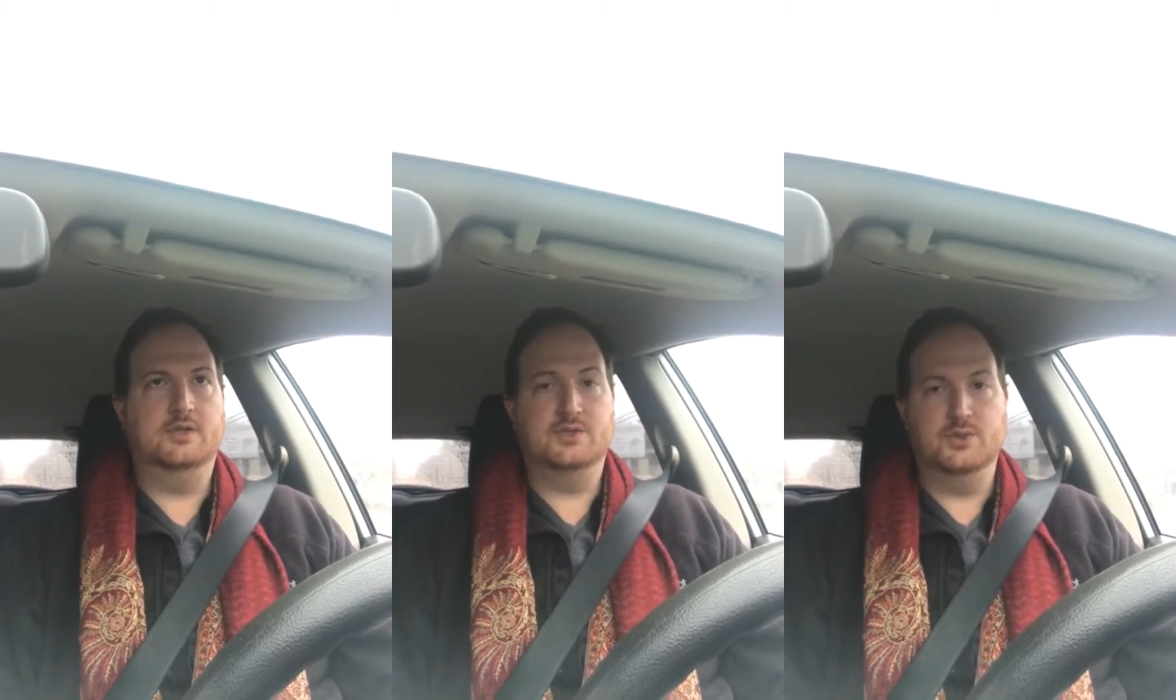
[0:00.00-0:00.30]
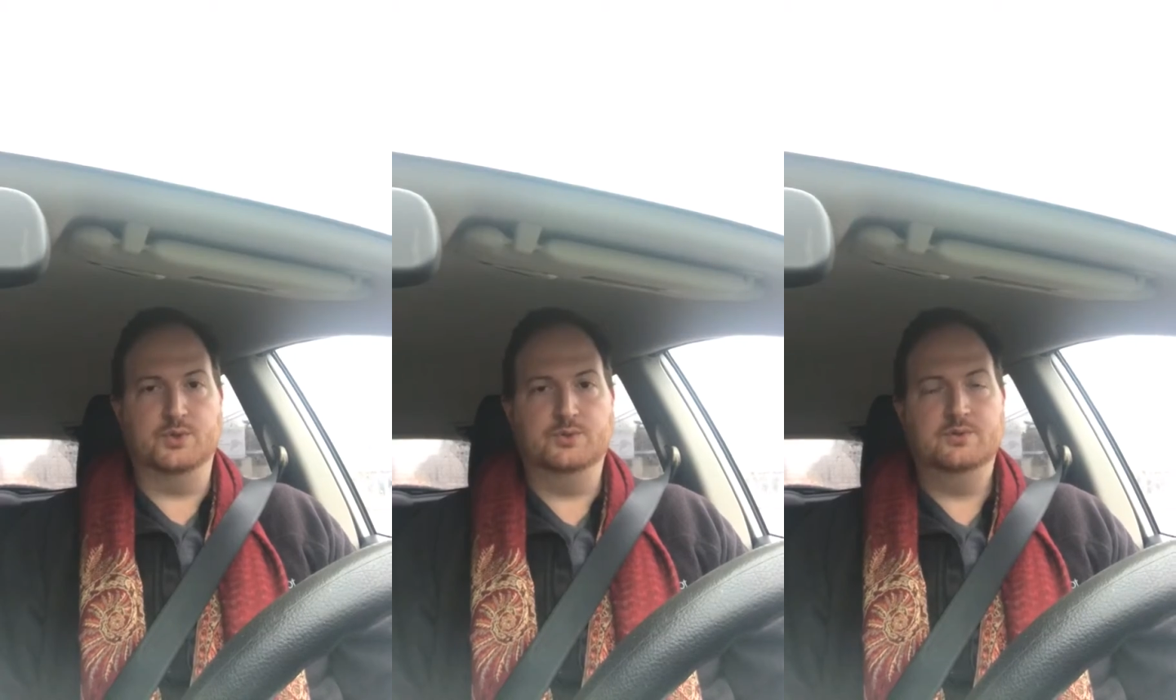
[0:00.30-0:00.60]

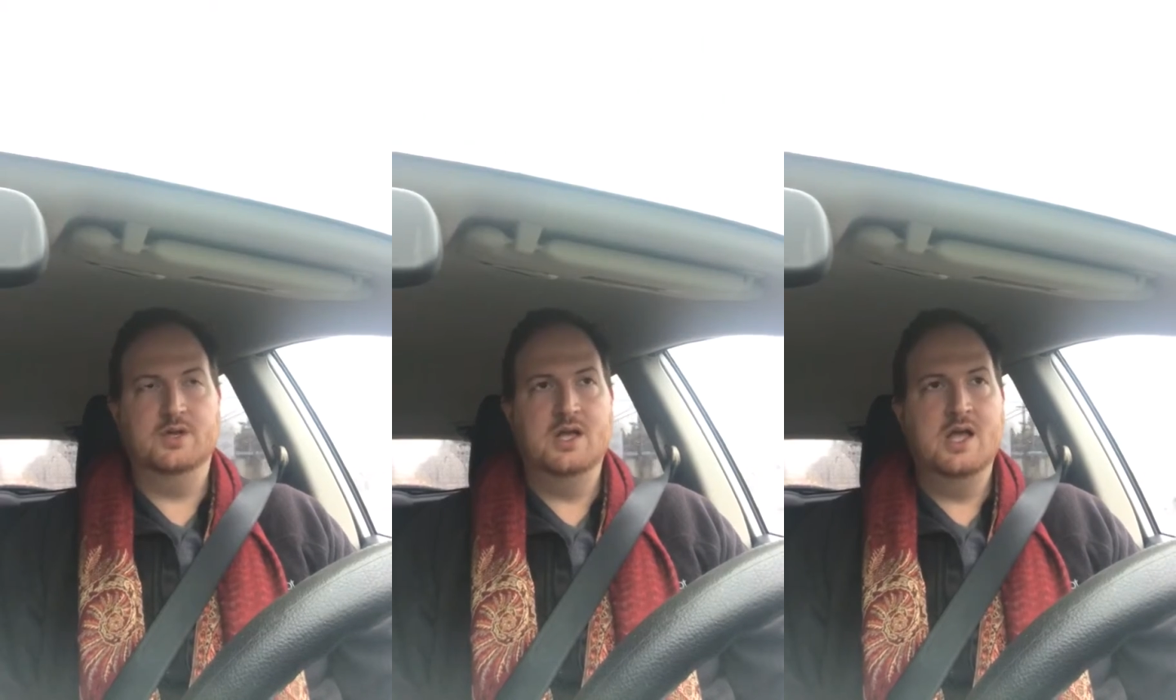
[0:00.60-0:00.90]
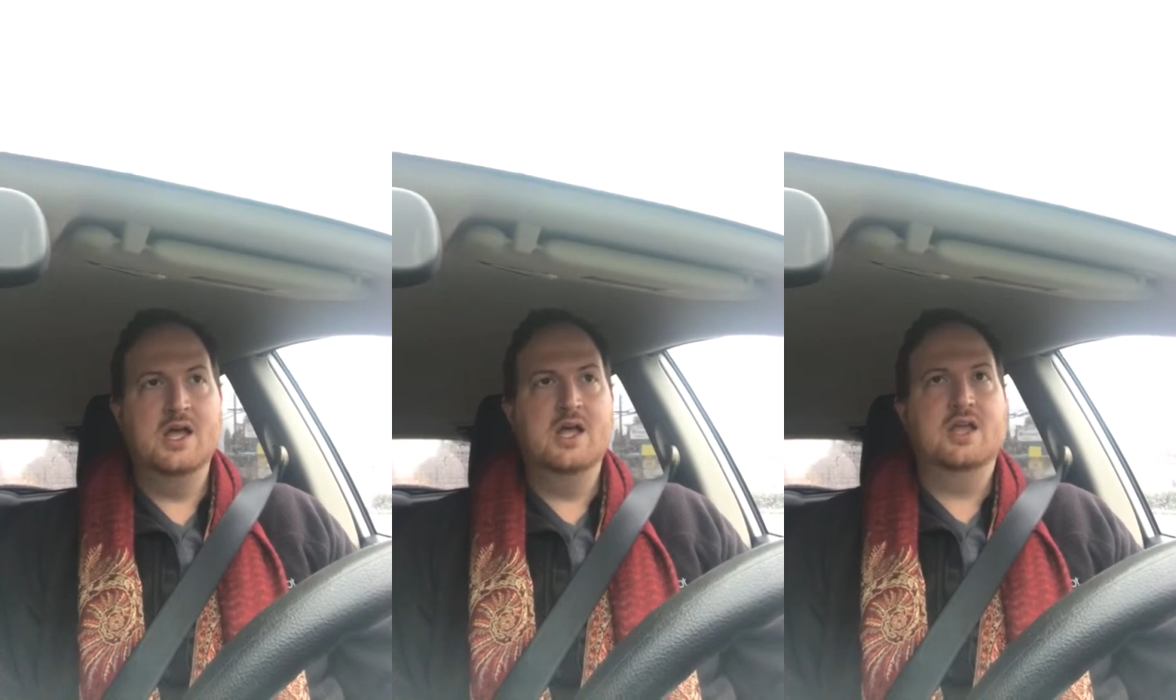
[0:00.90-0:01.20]
do
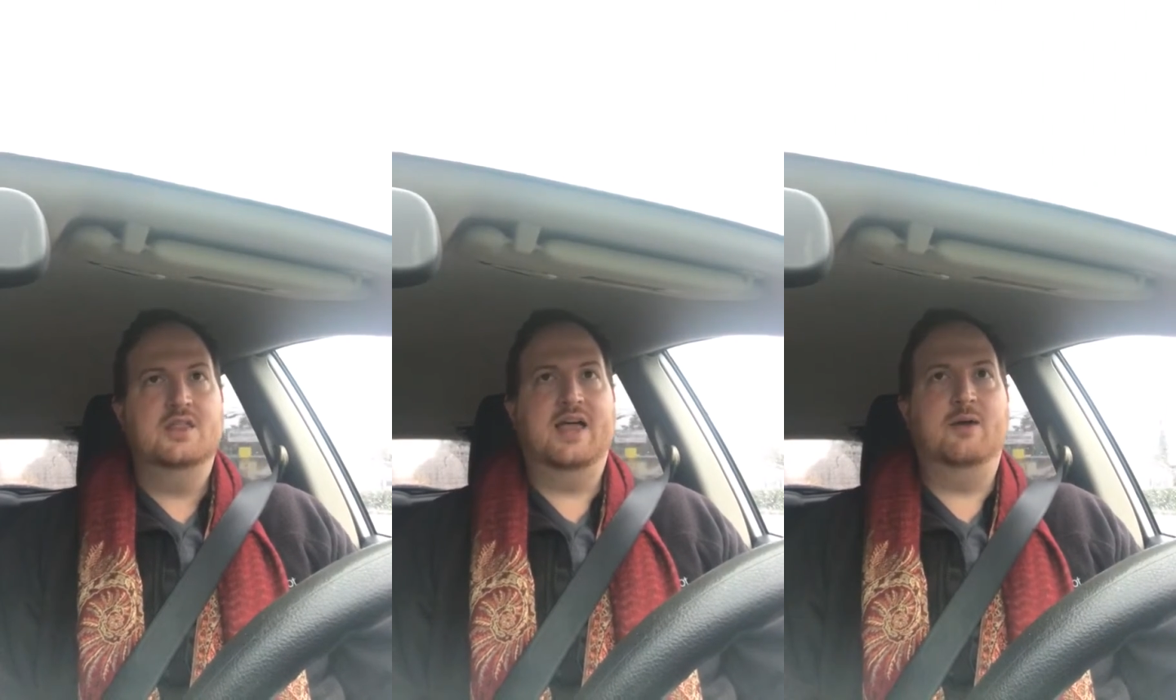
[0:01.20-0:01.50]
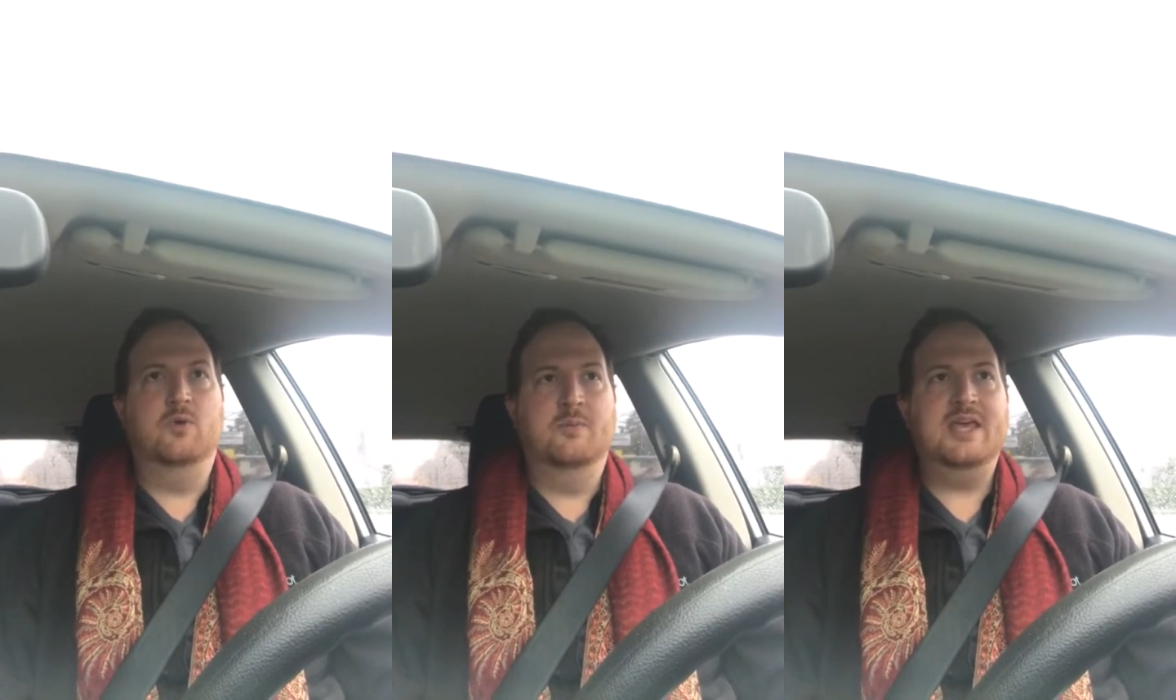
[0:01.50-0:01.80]

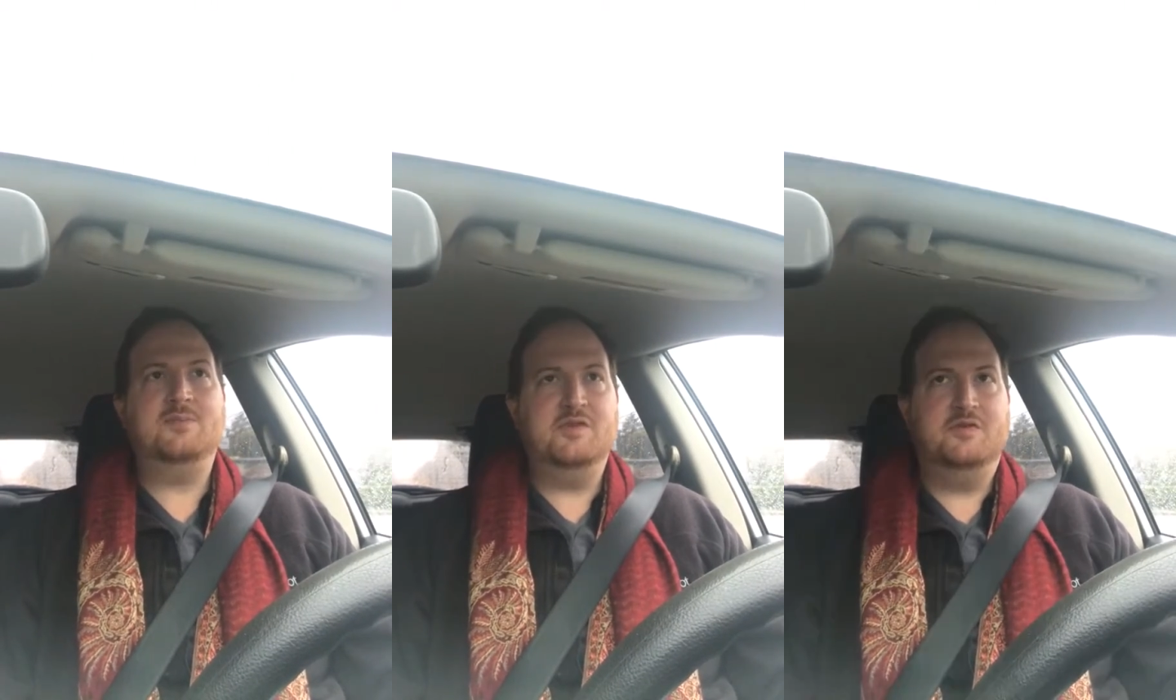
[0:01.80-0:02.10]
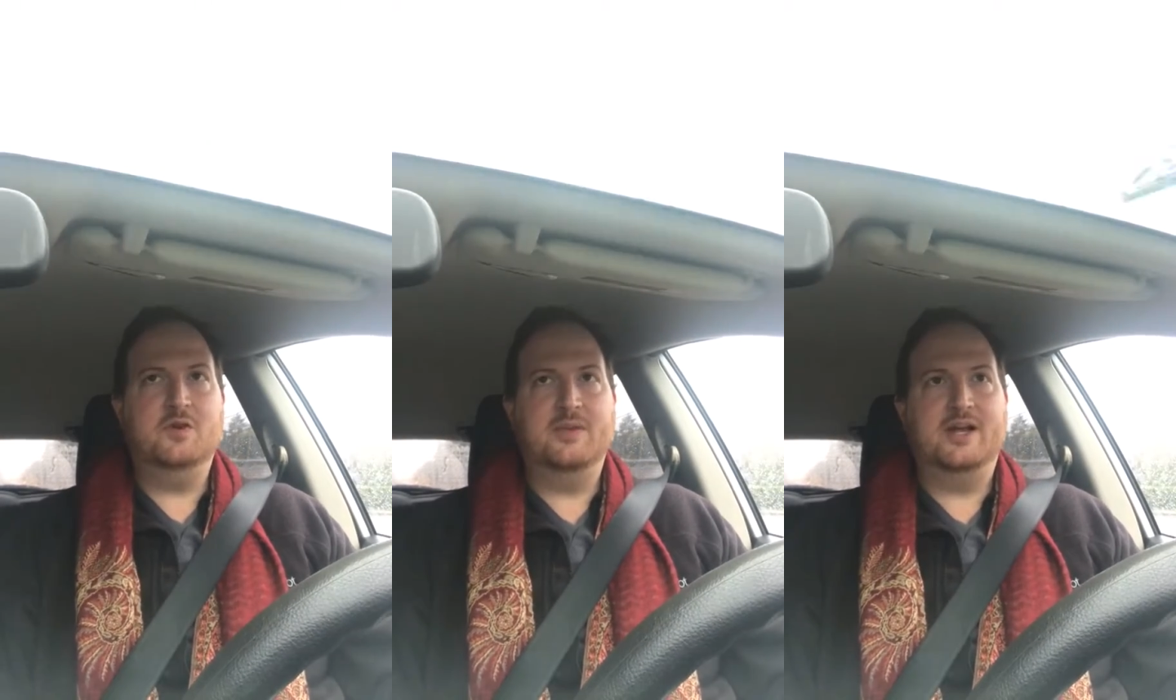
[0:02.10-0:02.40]
that will make me
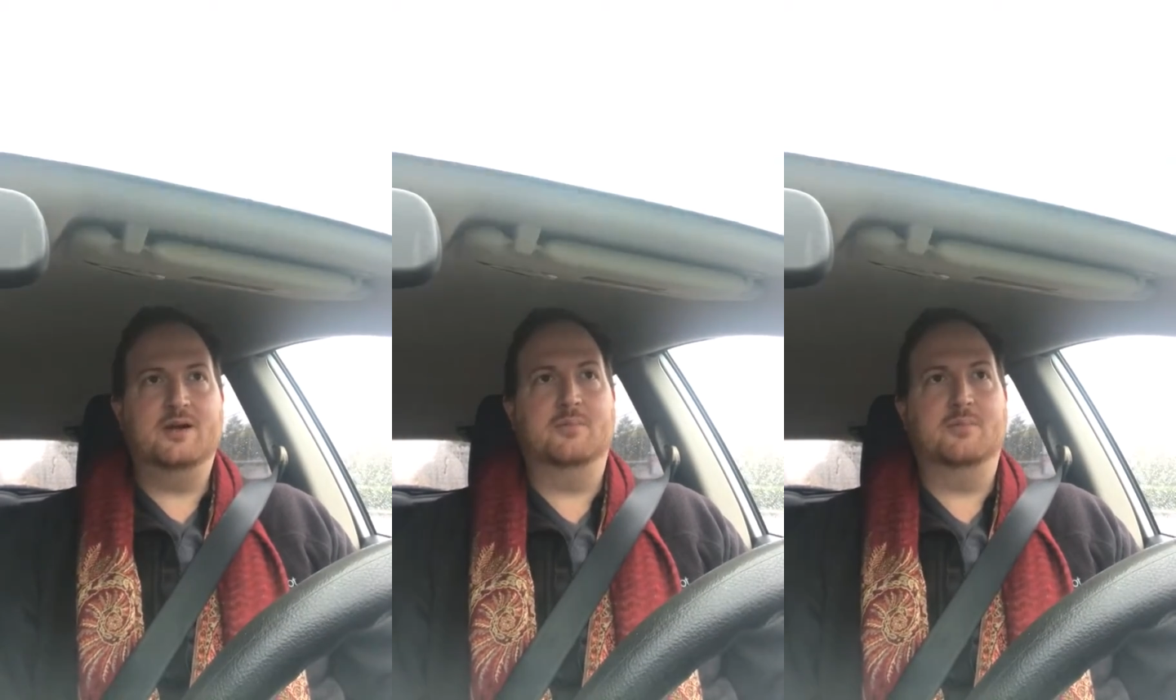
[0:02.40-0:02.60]
feel better,